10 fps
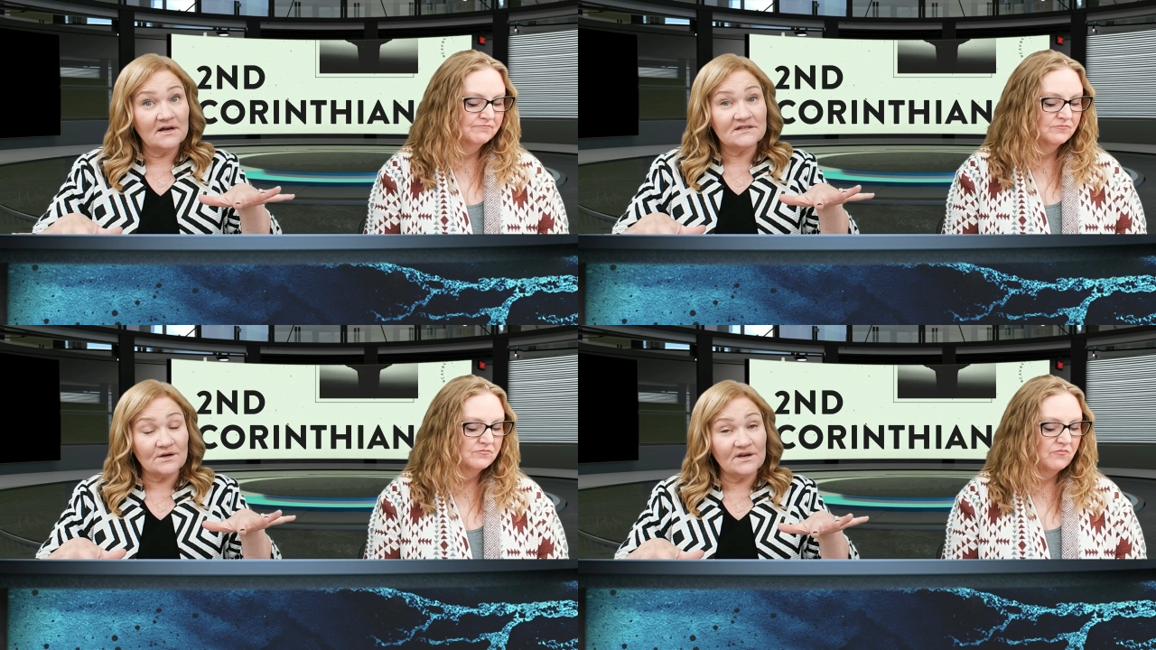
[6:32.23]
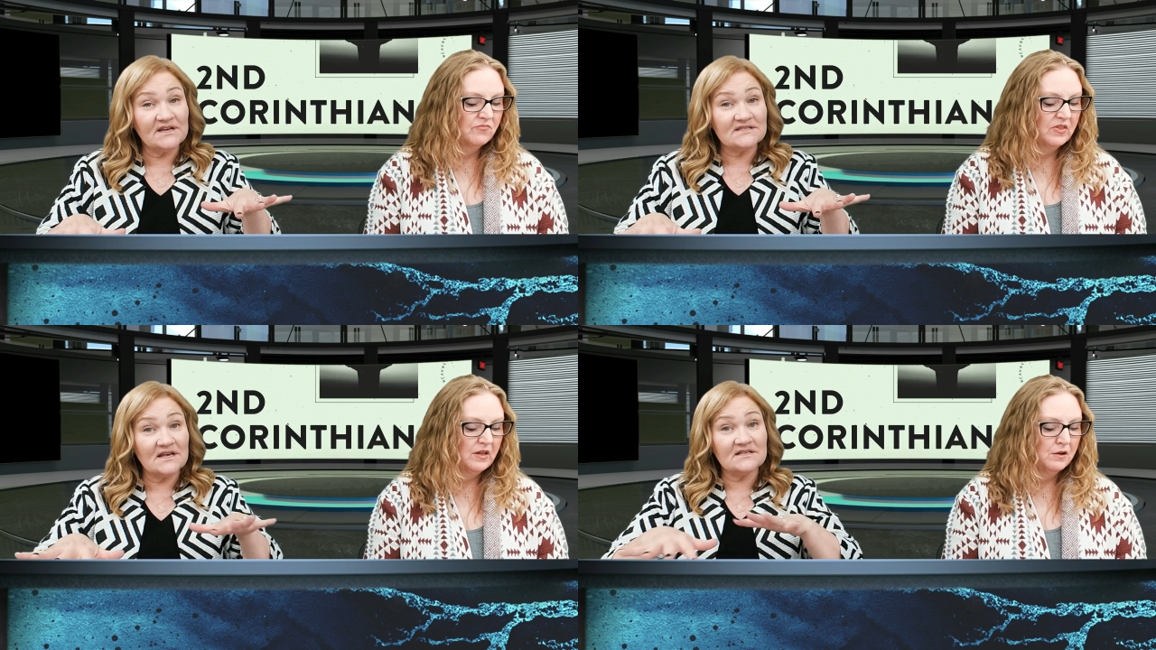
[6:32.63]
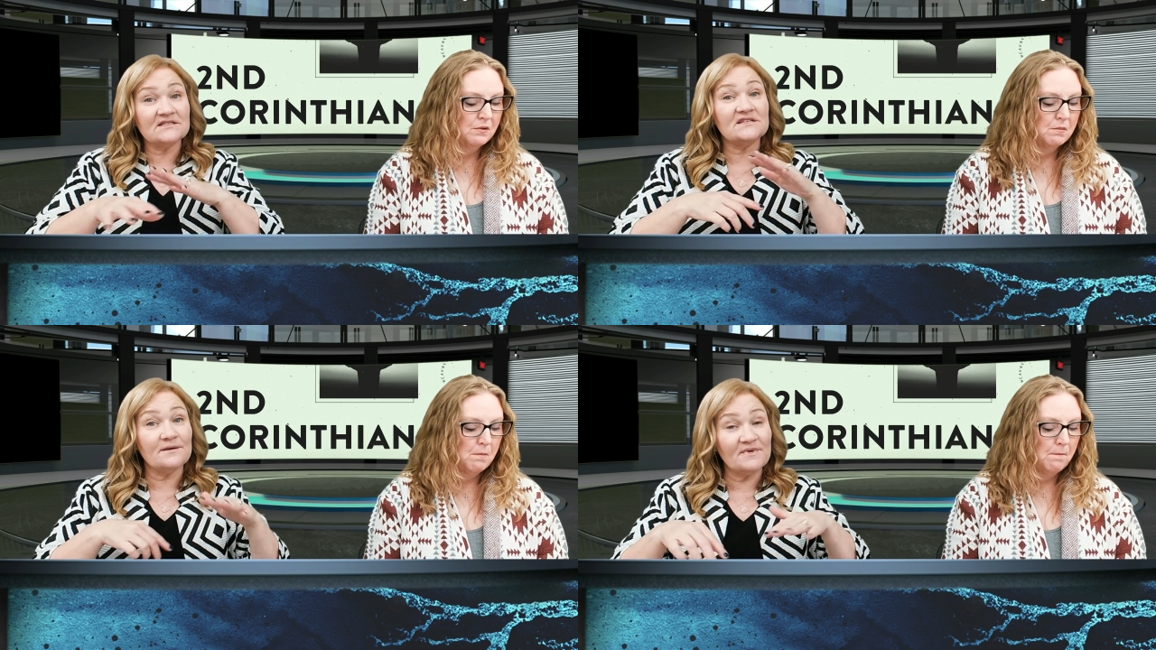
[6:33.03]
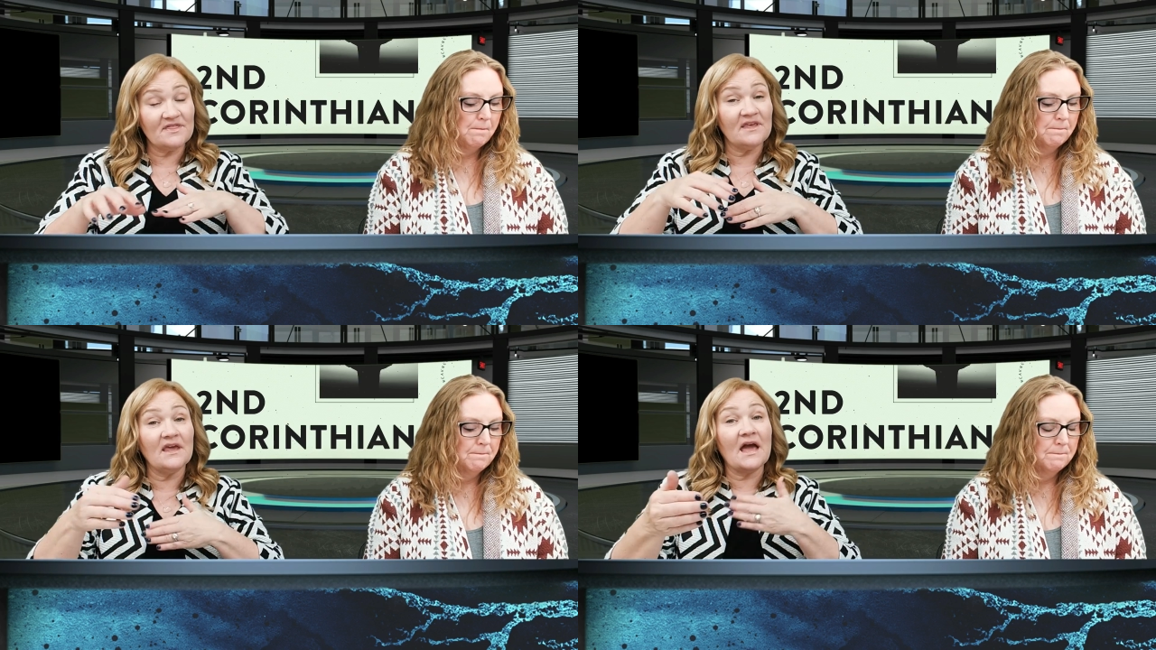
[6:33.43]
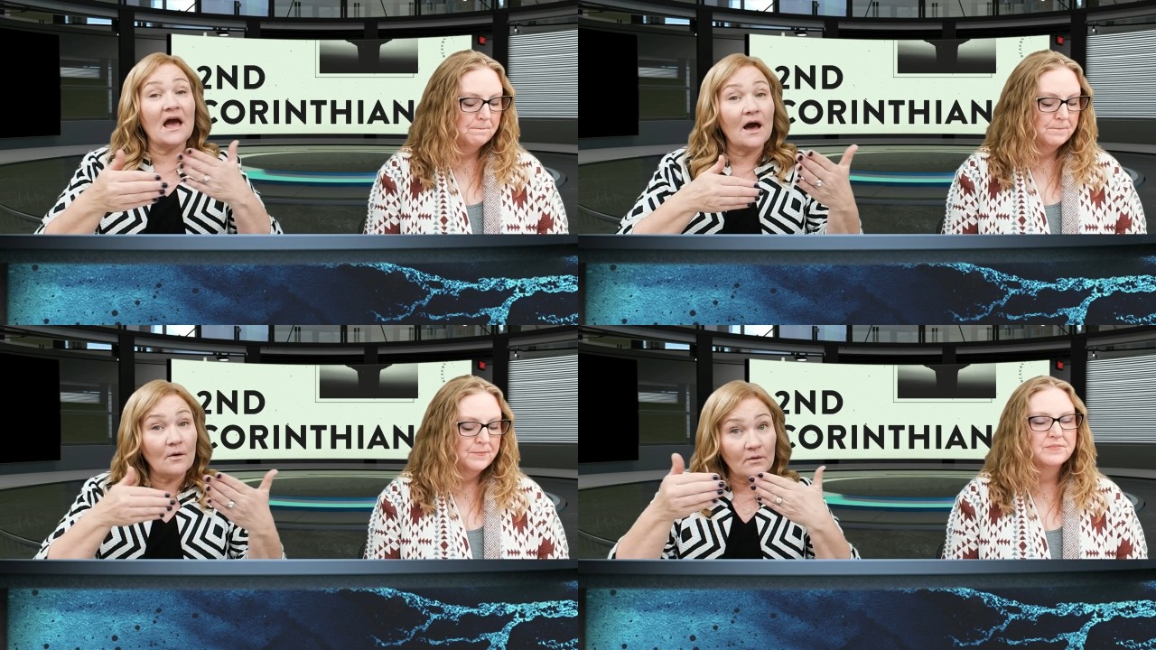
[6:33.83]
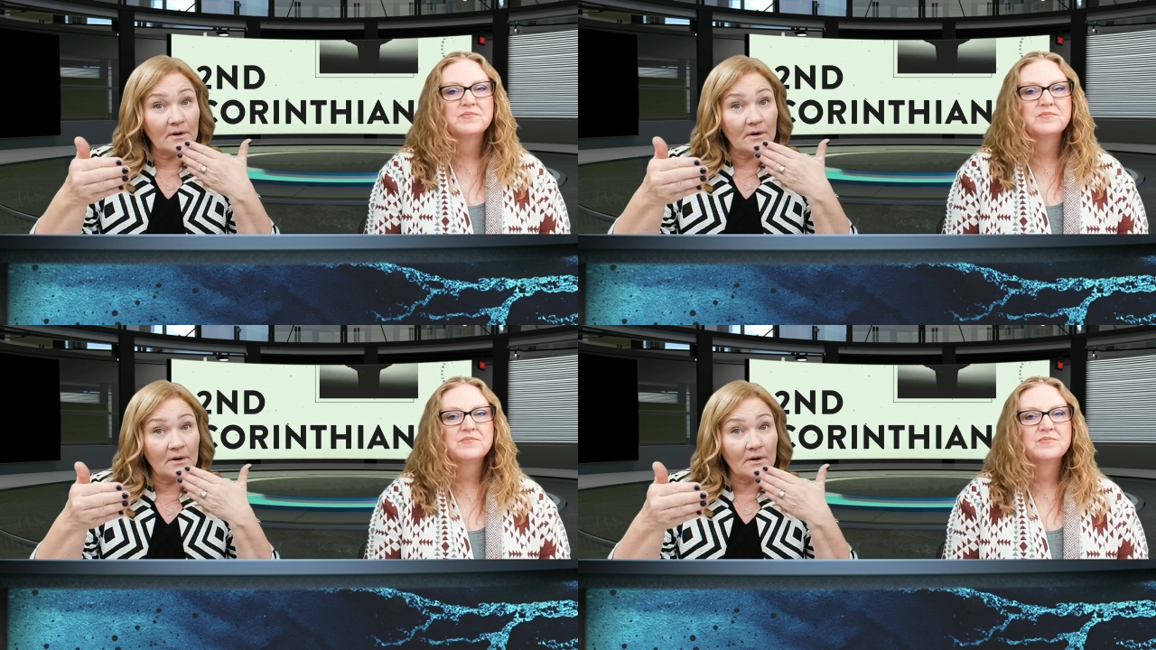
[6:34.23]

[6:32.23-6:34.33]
Speaker 1: So he says Timothy, our